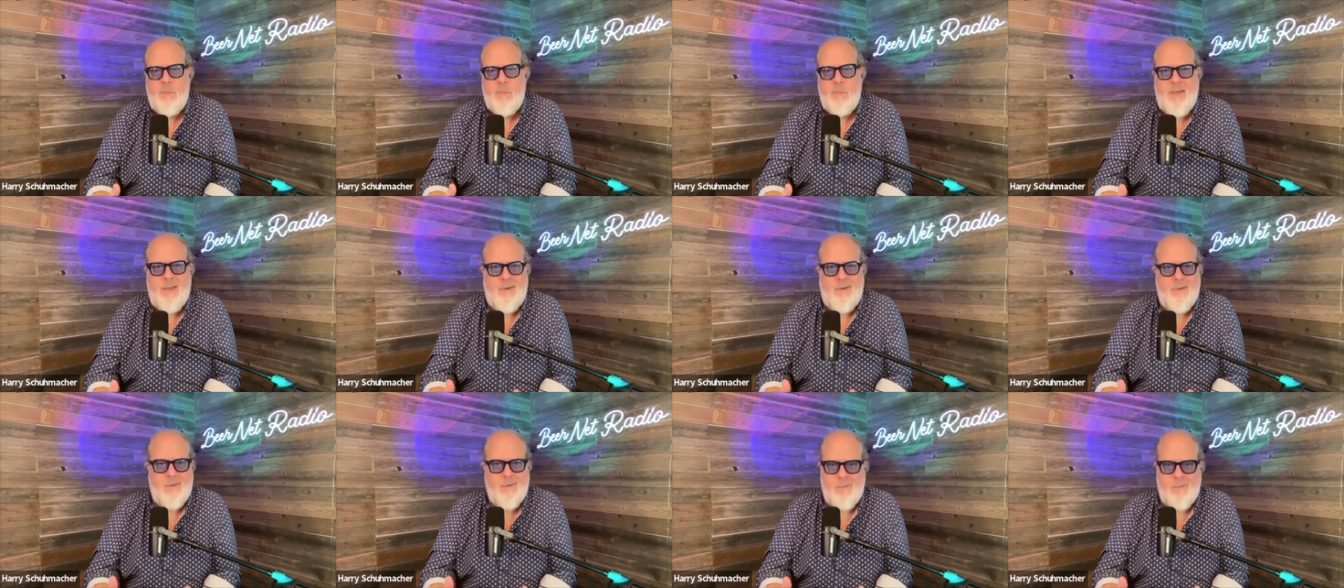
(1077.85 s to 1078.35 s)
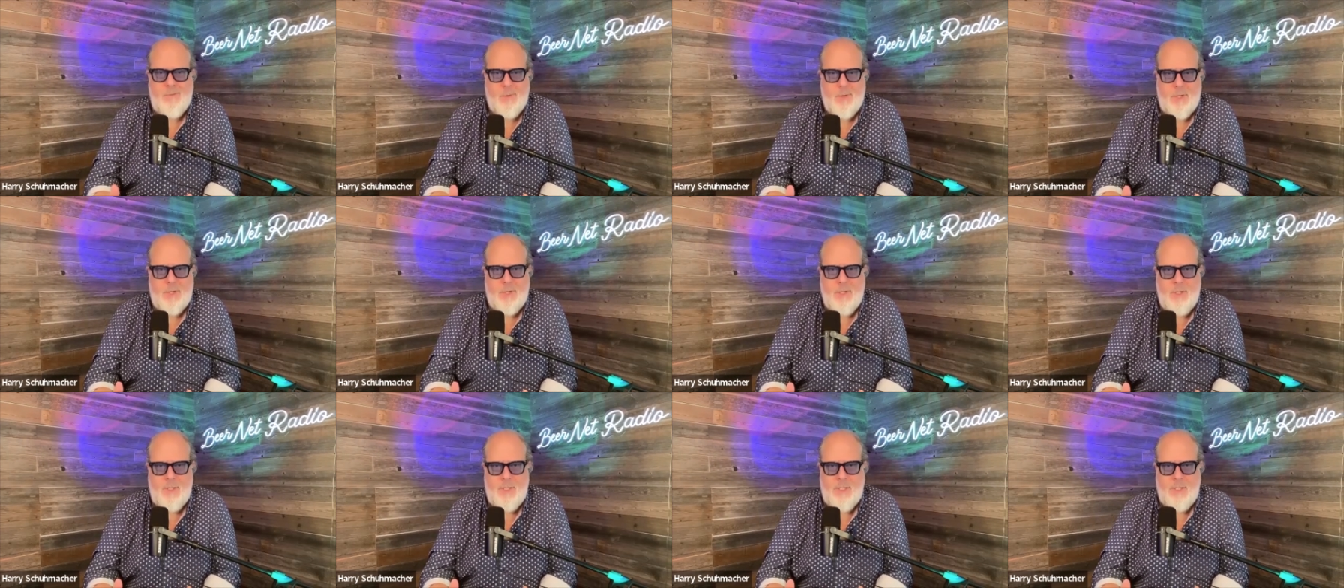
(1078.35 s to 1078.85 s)
i don't know if you want
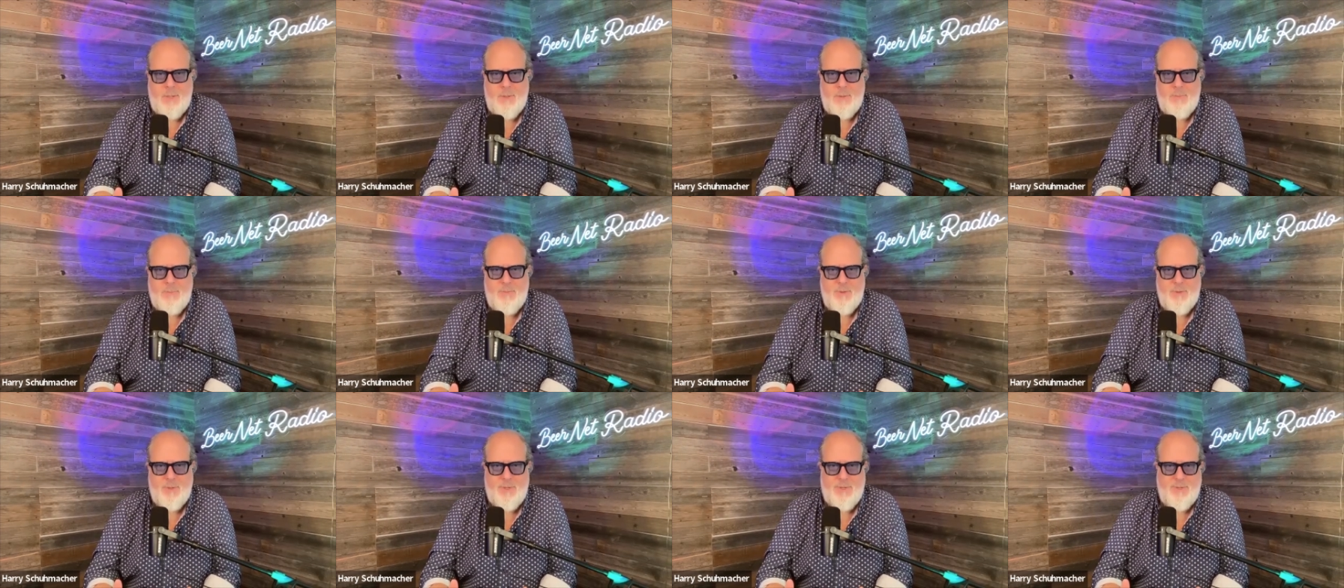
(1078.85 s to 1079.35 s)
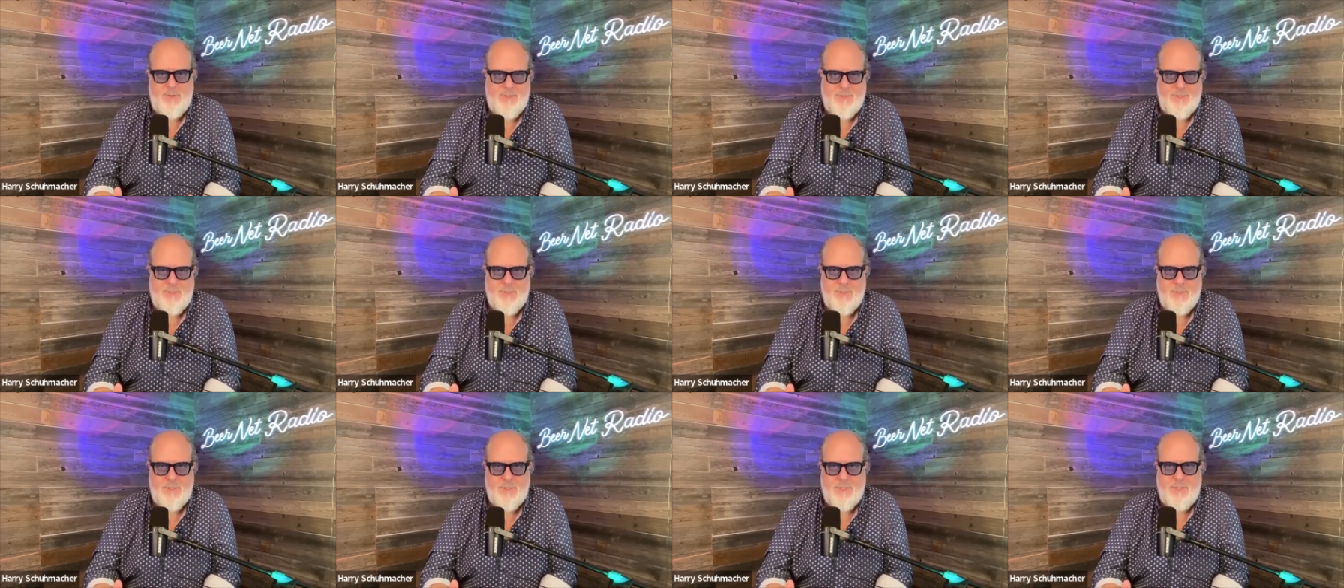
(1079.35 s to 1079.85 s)
to call out
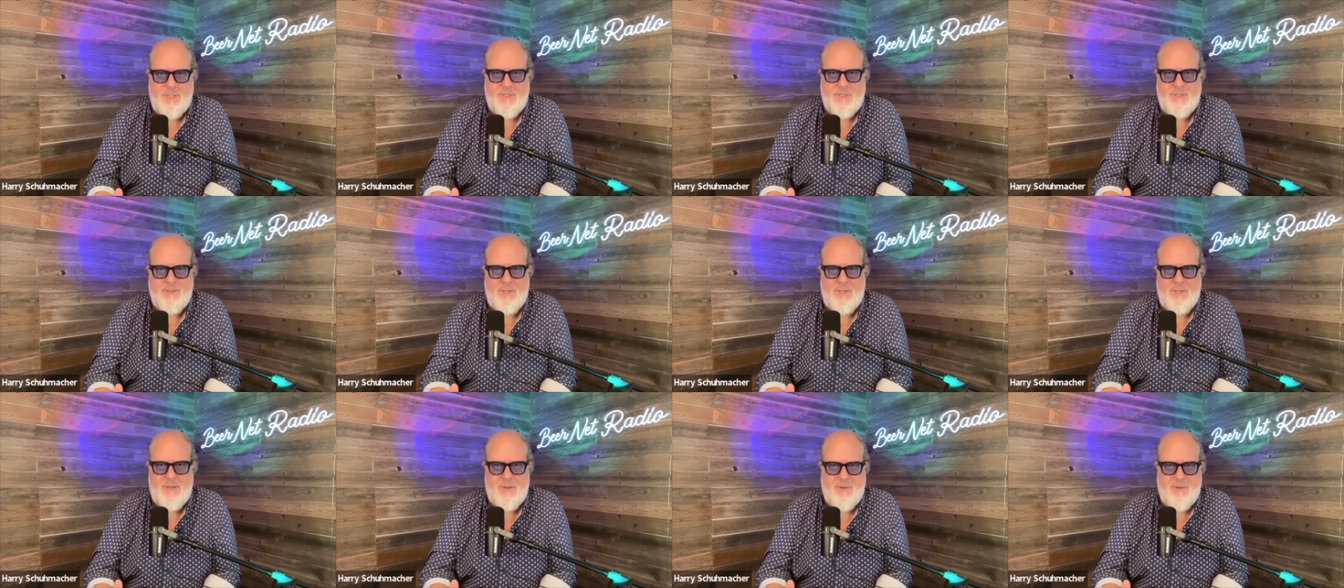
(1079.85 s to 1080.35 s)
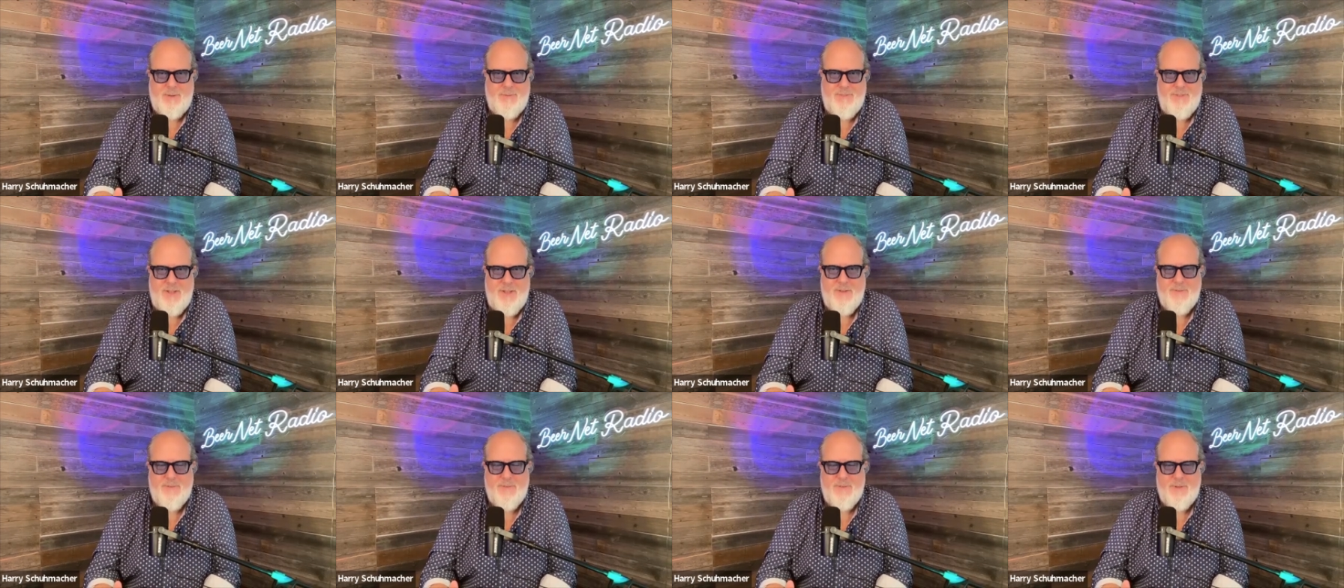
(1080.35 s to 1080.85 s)
producers that you know
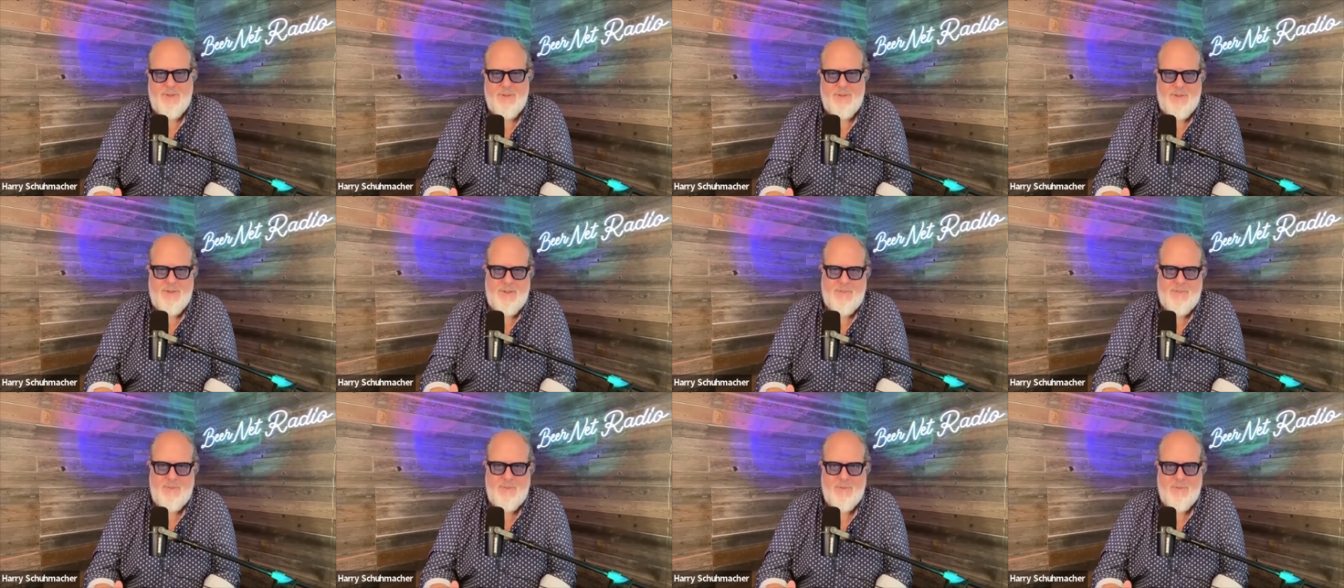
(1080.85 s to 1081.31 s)
favor you have your